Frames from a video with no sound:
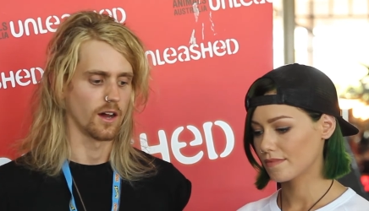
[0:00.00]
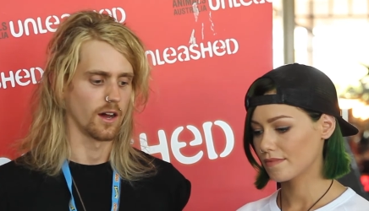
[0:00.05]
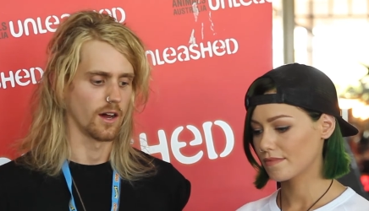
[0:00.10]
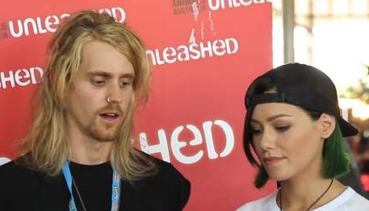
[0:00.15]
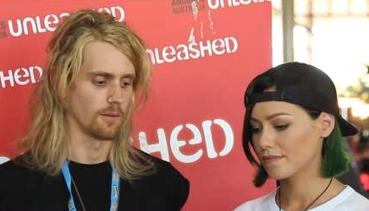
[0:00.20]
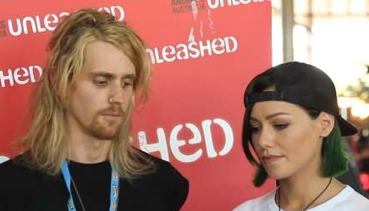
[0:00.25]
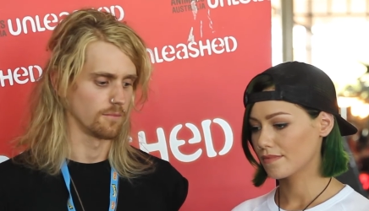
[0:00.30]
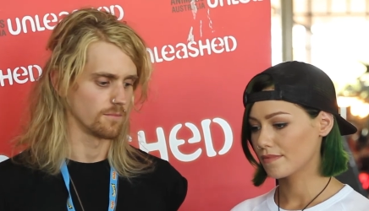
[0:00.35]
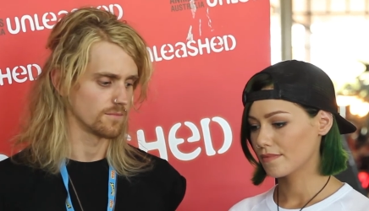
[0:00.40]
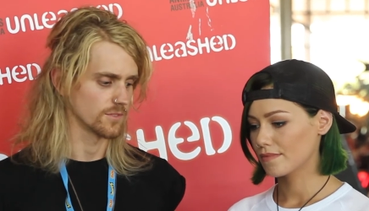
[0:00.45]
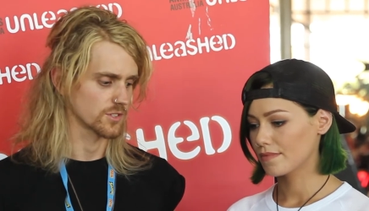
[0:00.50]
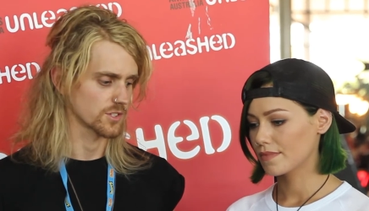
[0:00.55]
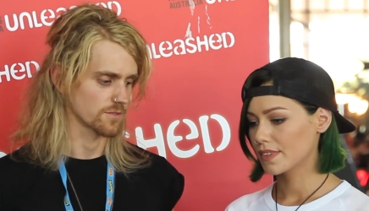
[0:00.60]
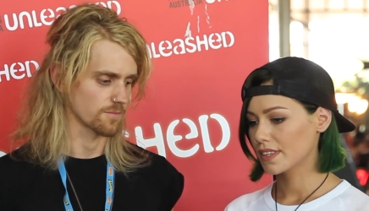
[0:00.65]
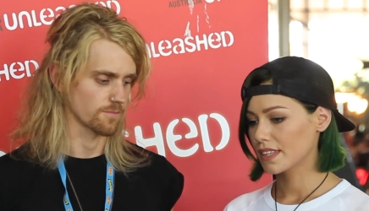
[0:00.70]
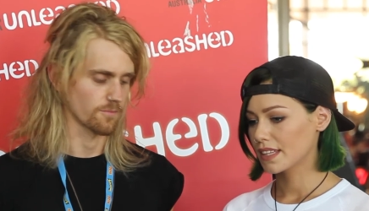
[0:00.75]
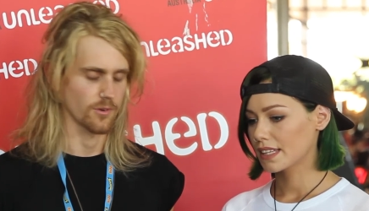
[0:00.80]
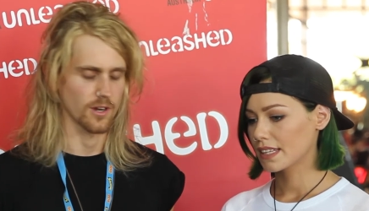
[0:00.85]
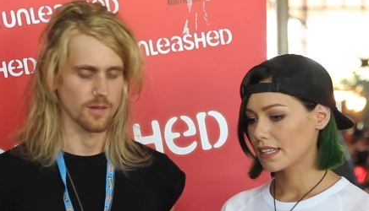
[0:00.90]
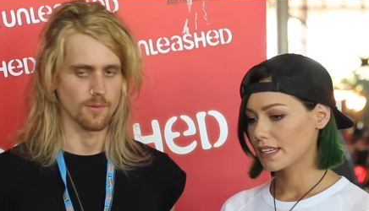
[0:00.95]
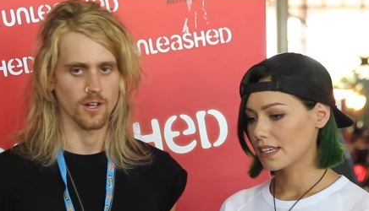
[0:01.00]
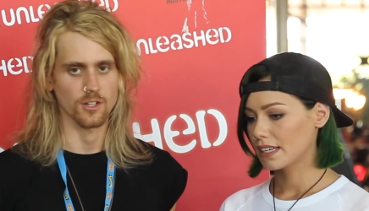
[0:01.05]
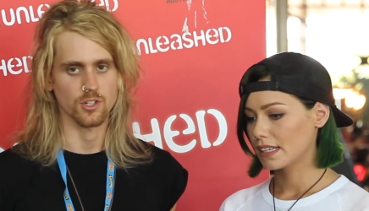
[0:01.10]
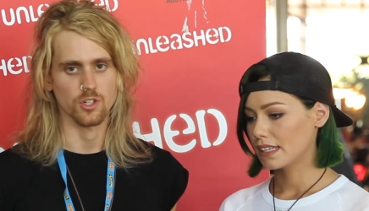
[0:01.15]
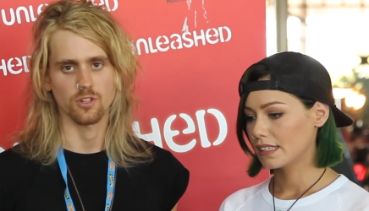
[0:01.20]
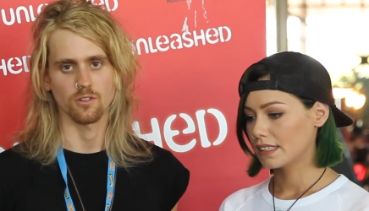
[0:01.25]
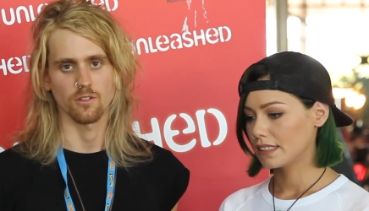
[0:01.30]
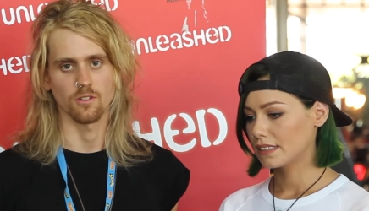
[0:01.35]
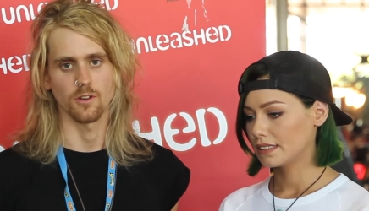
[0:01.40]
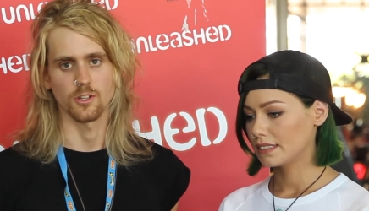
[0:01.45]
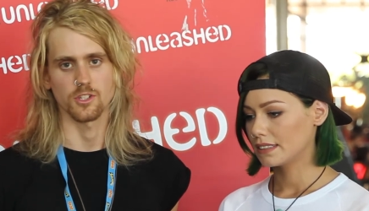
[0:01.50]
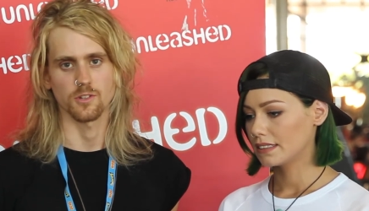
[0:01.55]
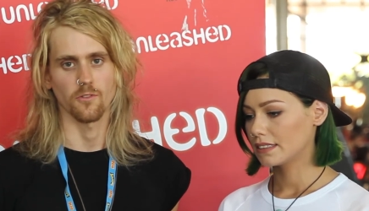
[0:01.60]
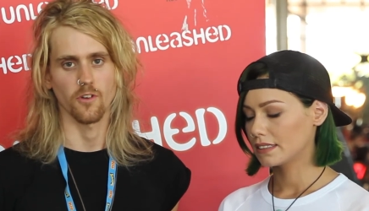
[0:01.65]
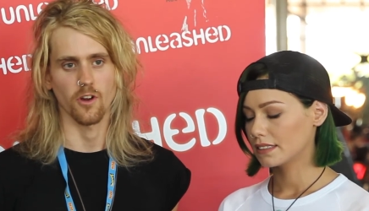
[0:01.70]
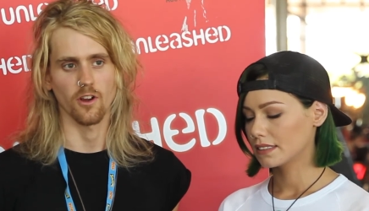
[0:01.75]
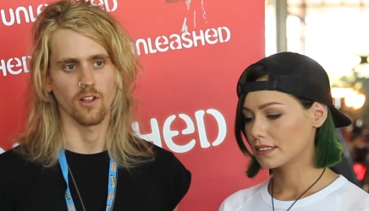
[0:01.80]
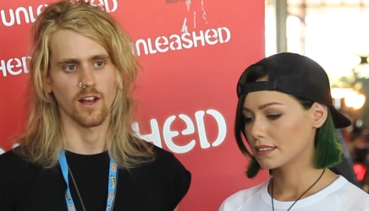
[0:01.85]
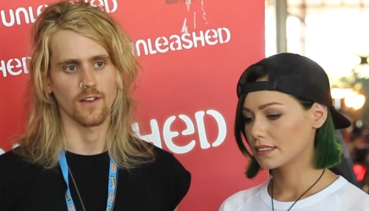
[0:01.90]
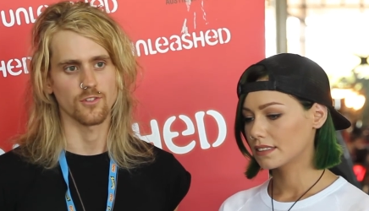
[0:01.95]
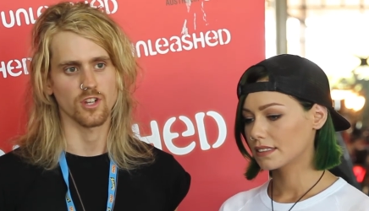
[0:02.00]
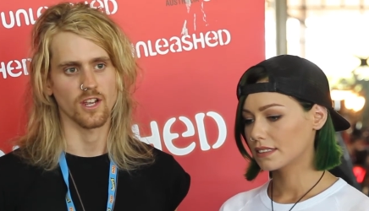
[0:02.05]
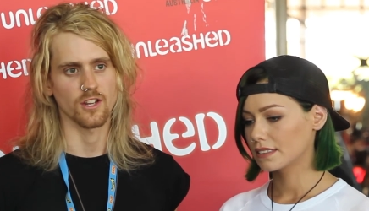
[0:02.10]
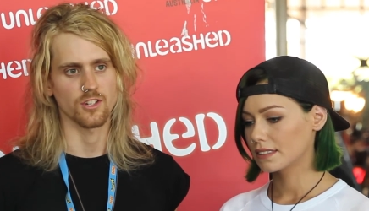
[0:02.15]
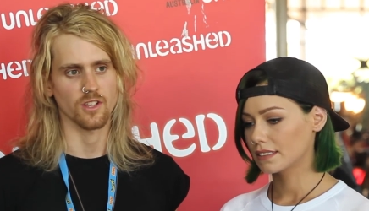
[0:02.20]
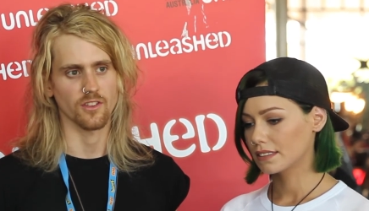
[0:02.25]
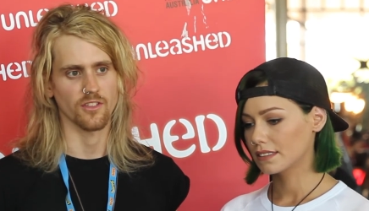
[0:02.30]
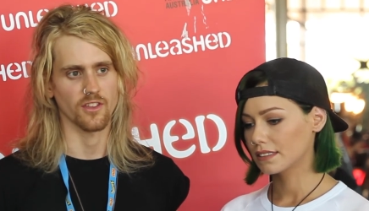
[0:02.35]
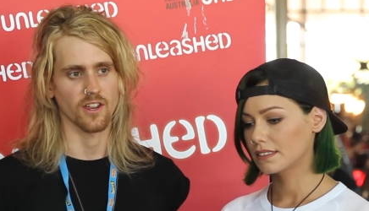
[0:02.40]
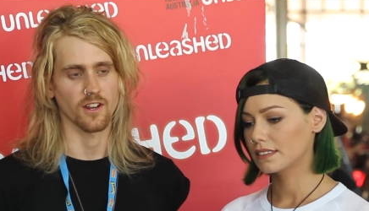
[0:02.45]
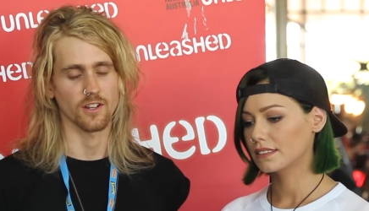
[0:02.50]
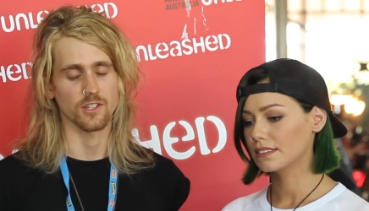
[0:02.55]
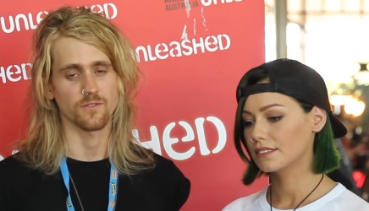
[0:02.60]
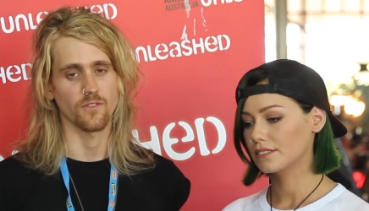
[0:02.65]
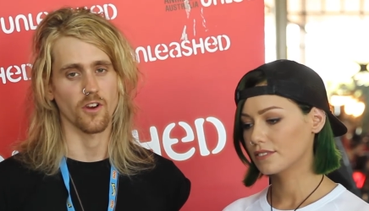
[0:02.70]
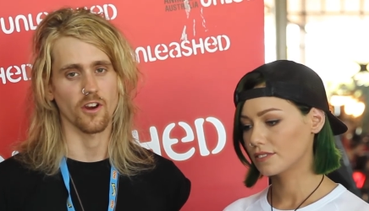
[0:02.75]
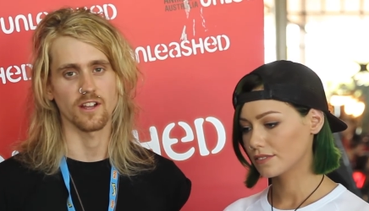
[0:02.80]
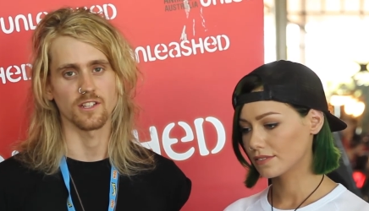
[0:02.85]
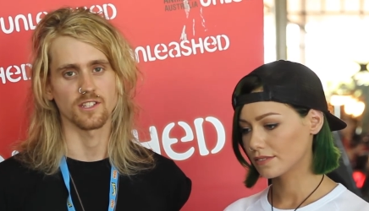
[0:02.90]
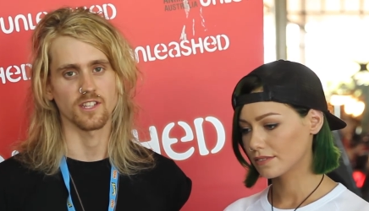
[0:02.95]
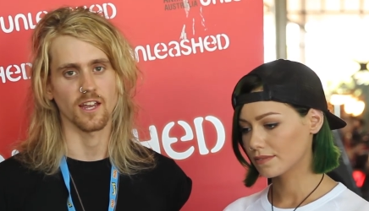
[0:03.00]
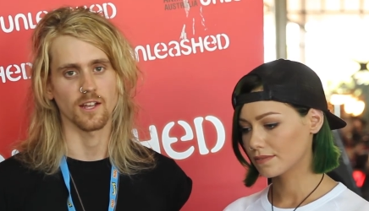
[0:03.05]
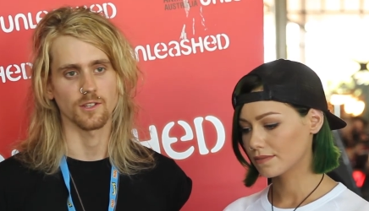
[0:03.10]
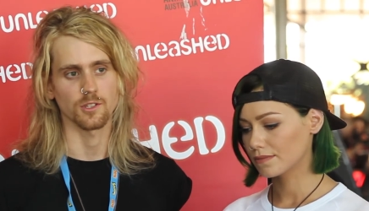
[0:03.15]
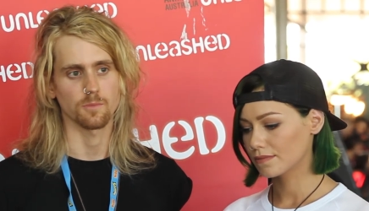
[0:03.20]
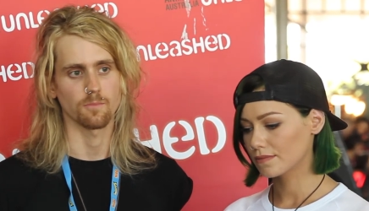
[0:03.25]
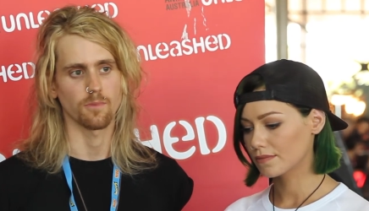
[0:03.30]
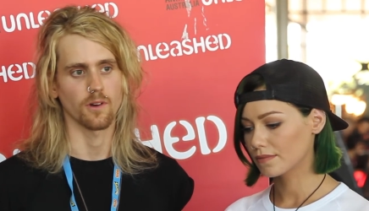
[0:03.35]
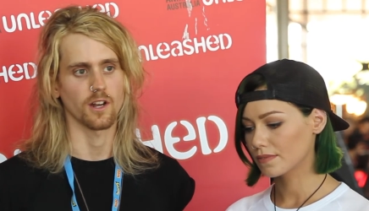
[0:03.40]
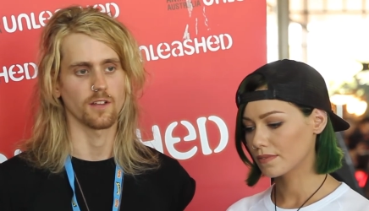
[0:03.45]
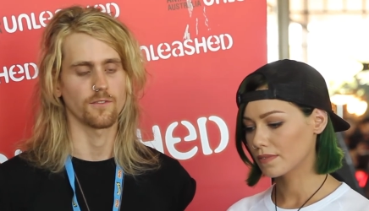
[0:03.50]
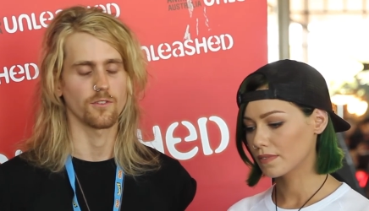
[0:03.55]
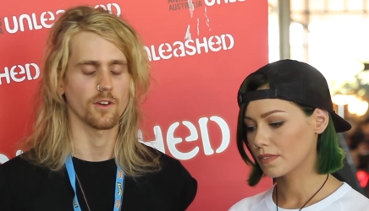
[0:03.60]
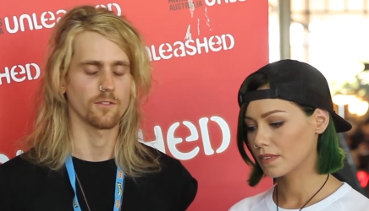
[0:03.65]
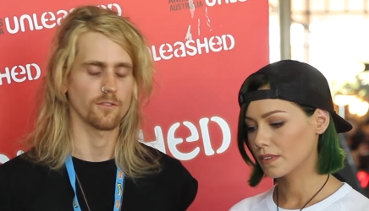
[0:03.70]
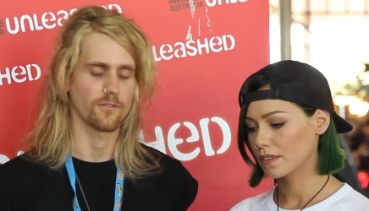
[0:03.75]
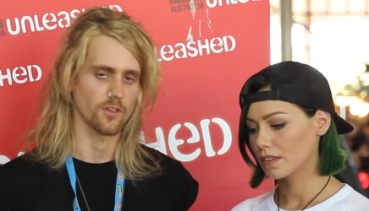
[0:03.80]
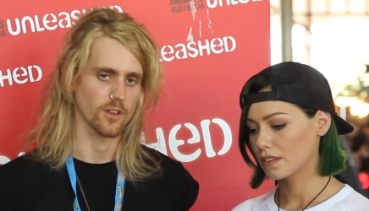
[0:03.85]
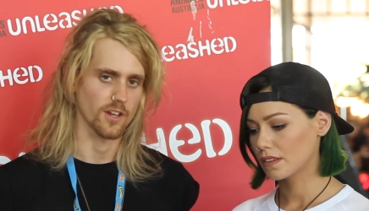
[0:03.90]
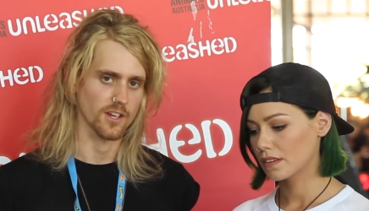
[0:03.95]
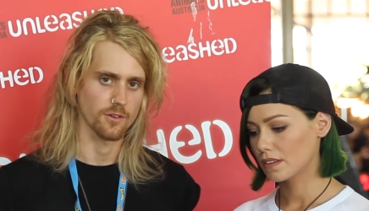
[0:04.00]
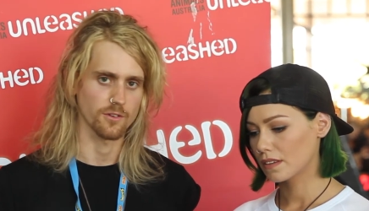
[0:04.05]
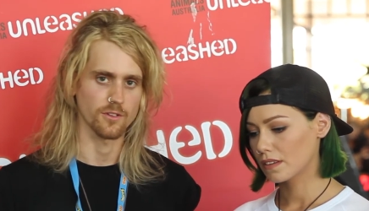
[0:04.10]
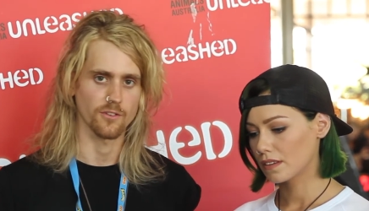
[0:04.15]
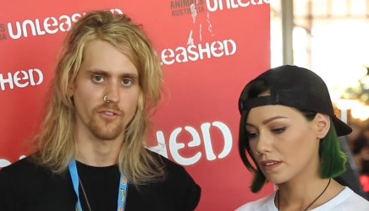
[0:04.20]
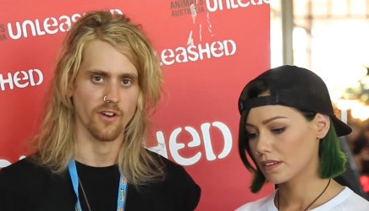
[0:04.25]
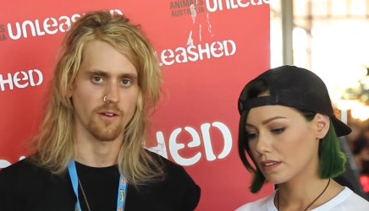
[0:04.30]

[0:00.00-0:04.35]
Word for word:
Speaker 1: Um, pretty much, it's a very life-changing thing and it's very intense, but if you ever feel like you're in the